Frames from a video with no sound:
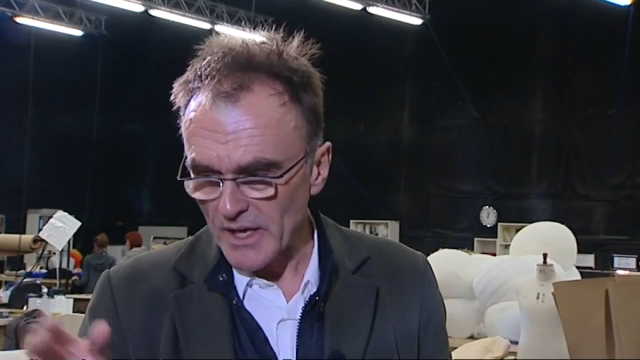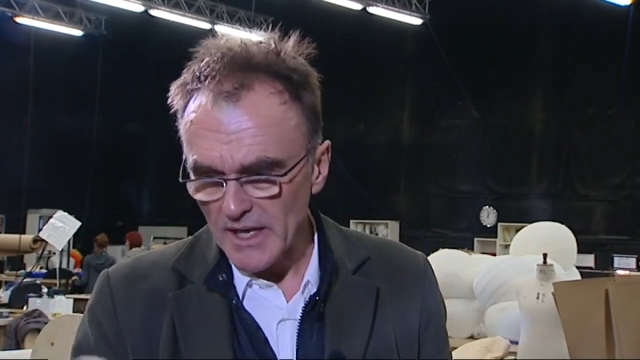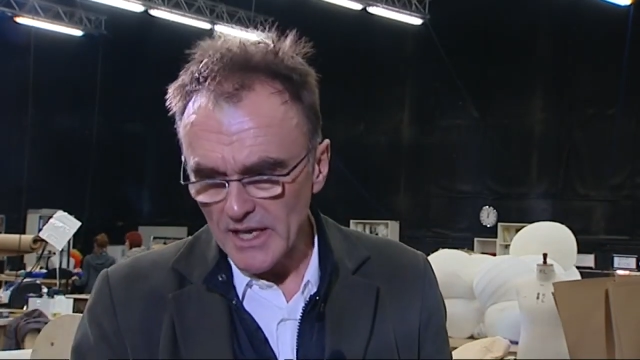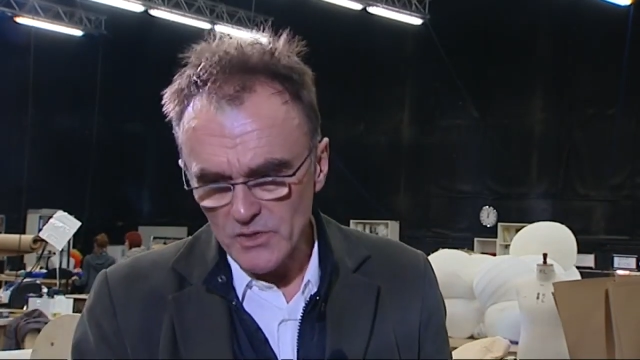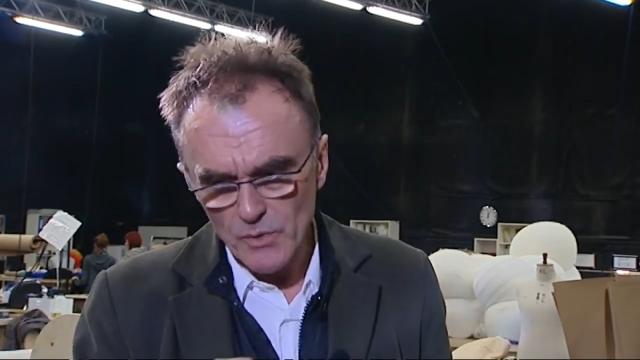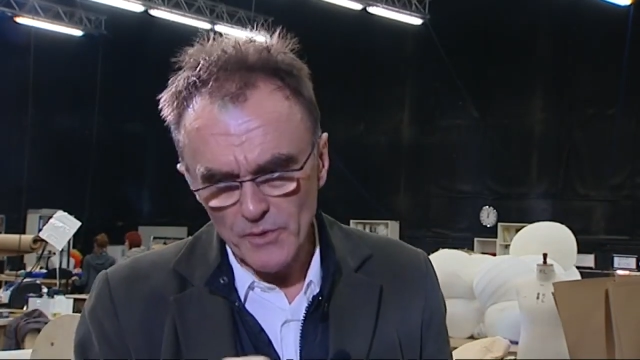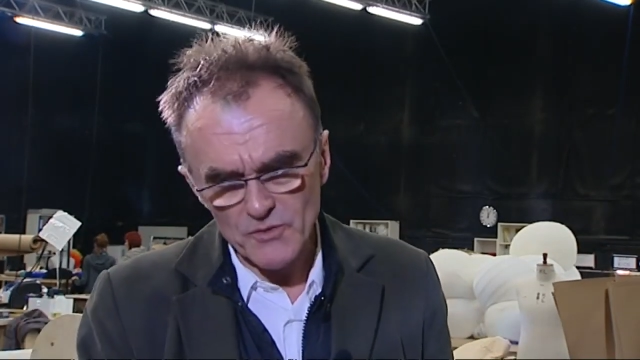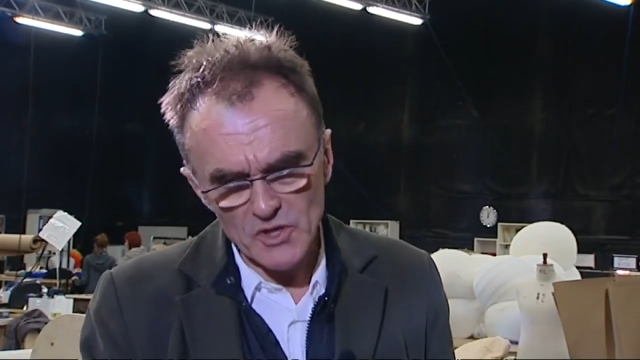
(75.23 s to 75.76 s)

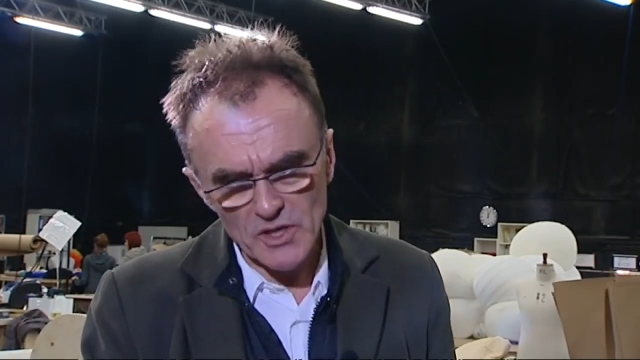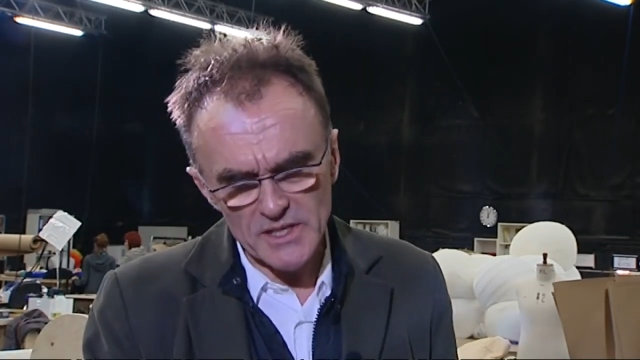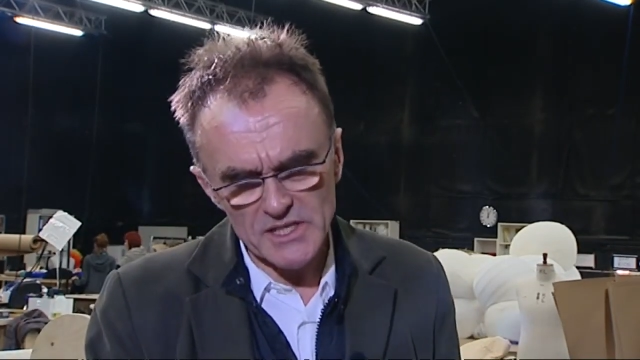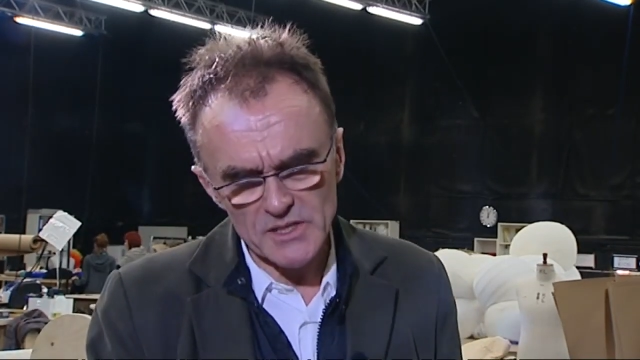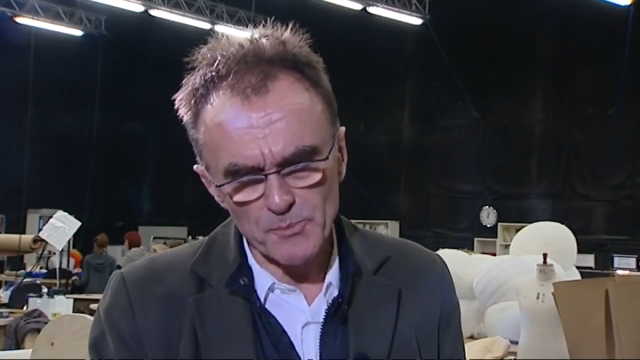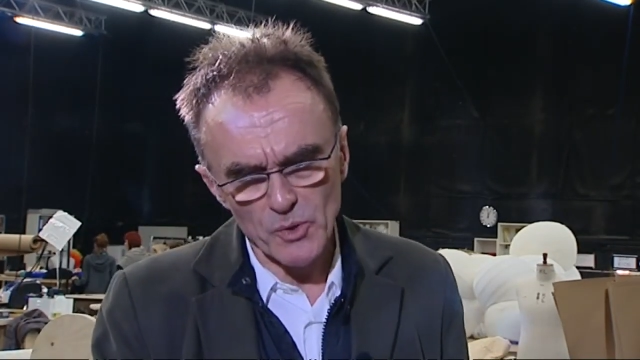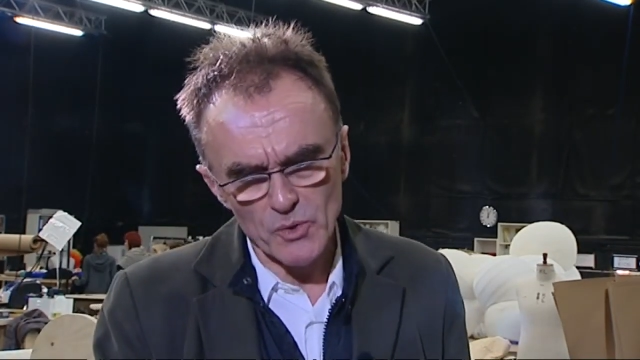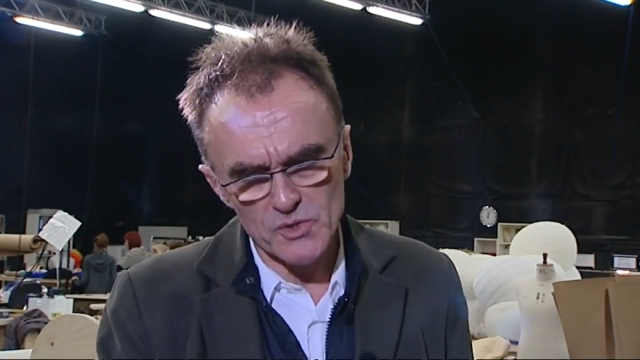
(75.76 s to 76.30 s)
is we've tried
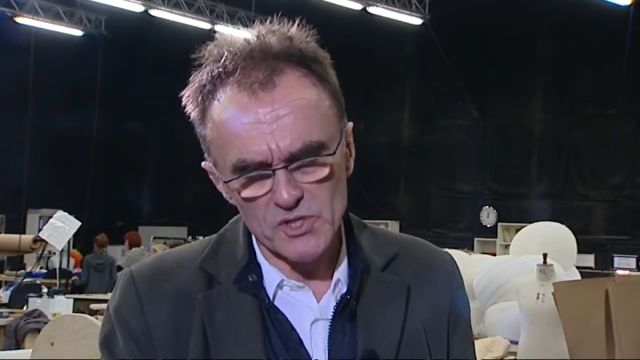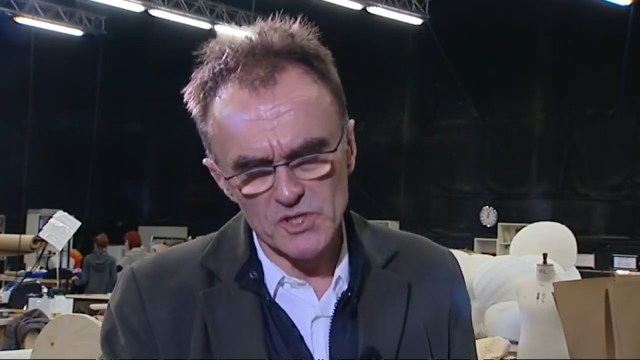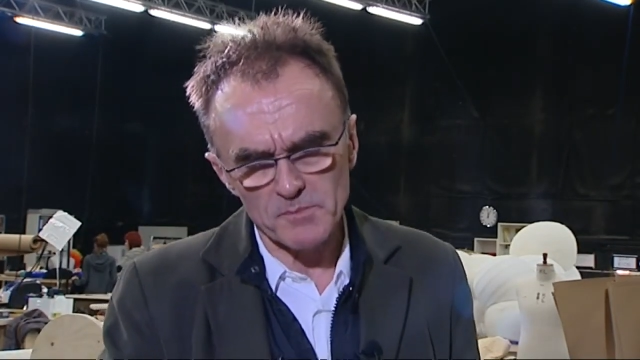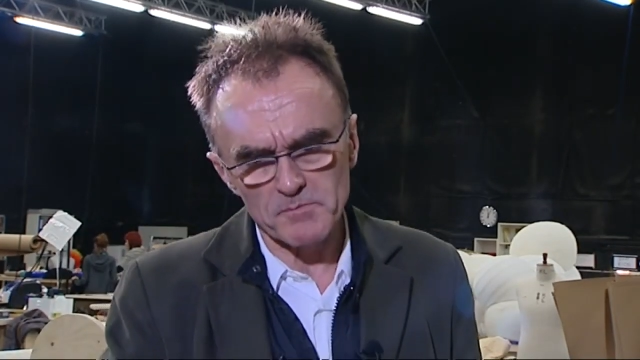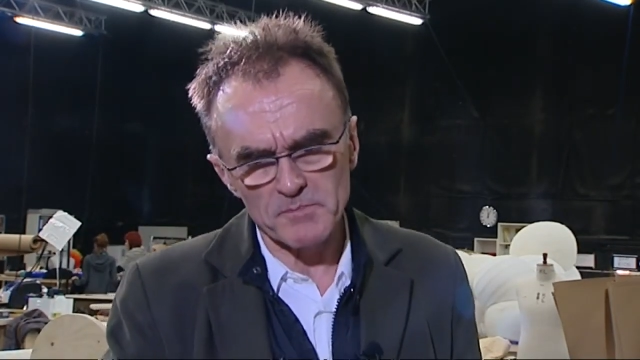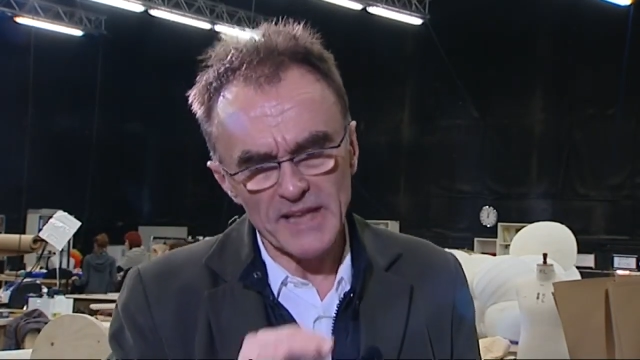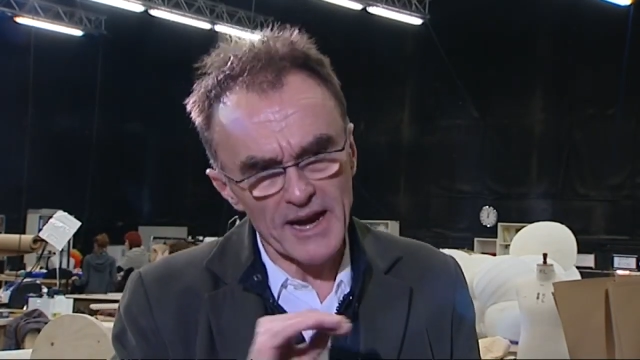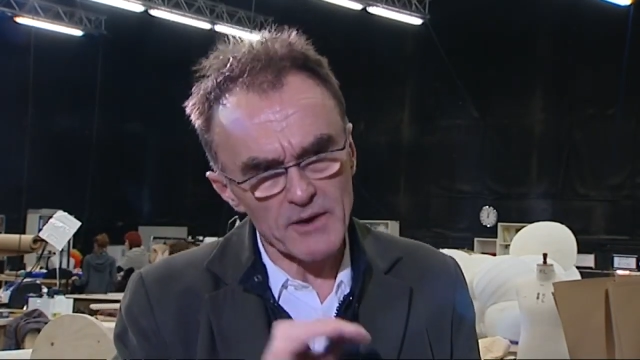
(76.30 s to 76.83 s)
to put
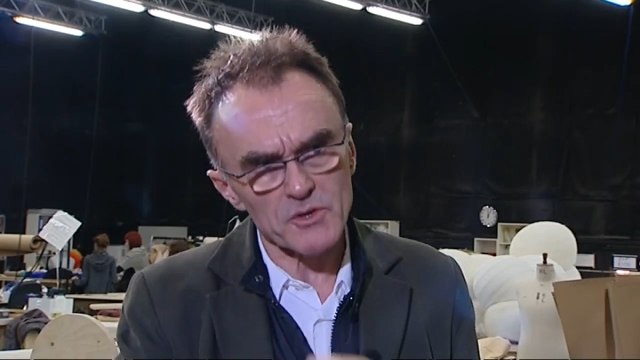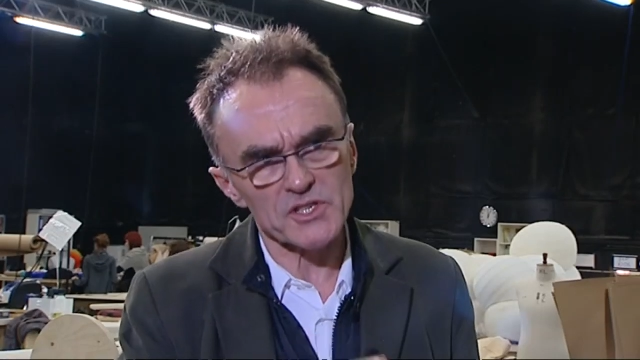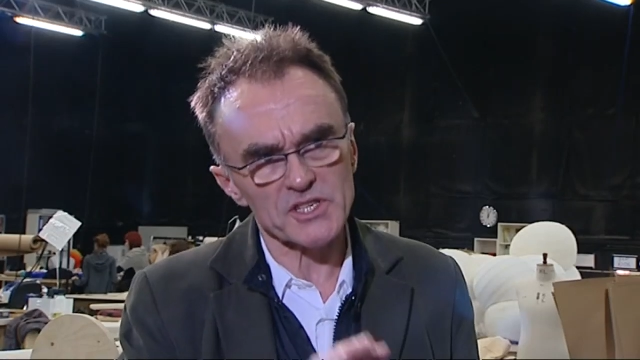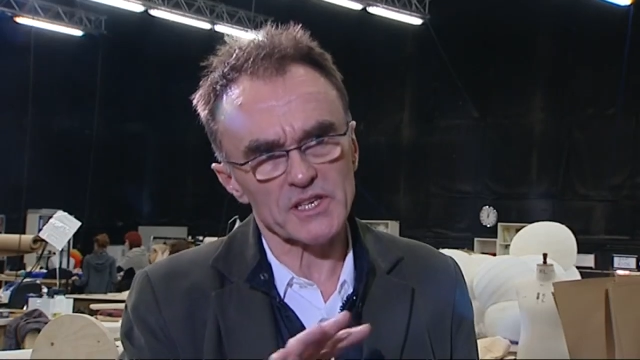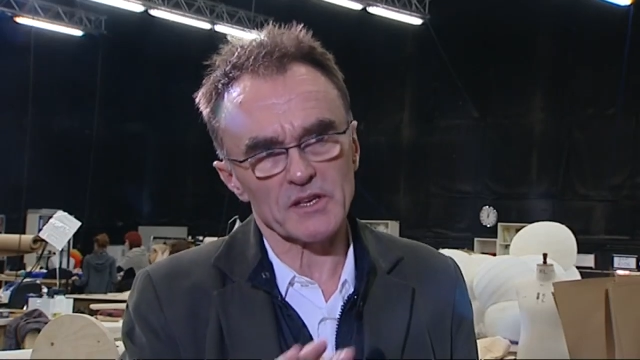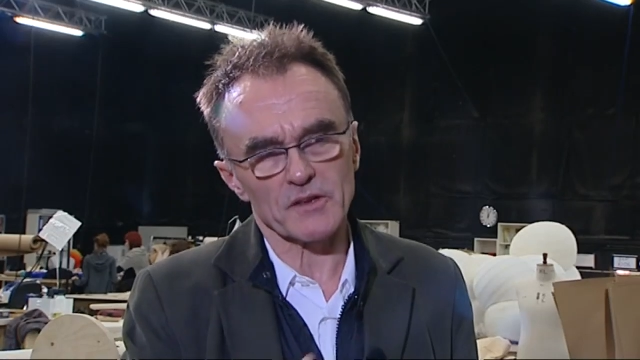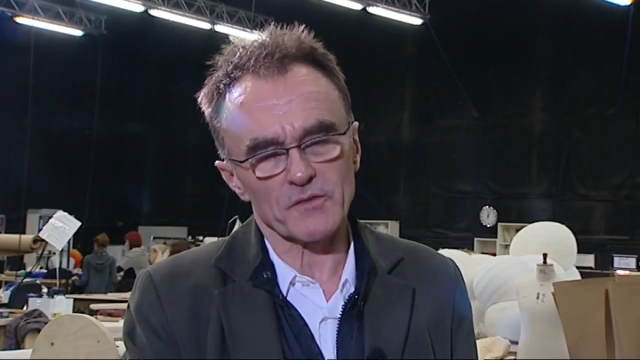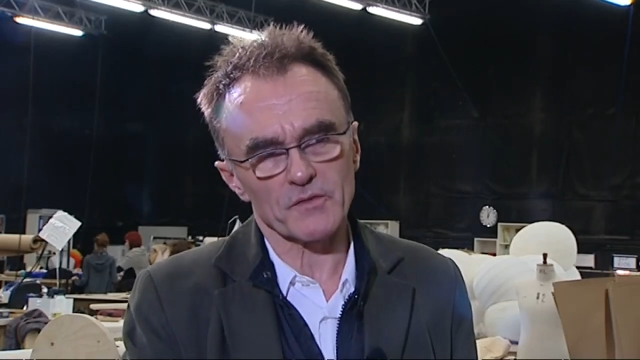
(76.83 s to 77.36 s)
some
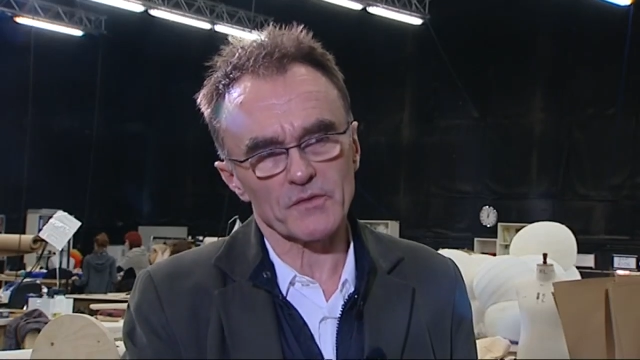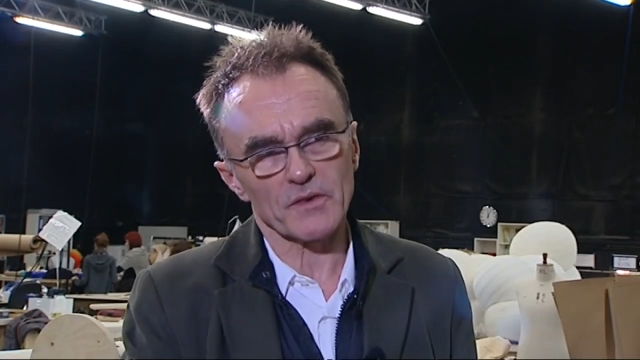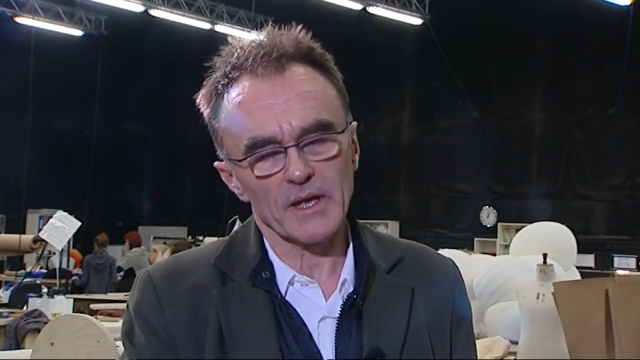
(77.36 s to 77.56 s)
narrative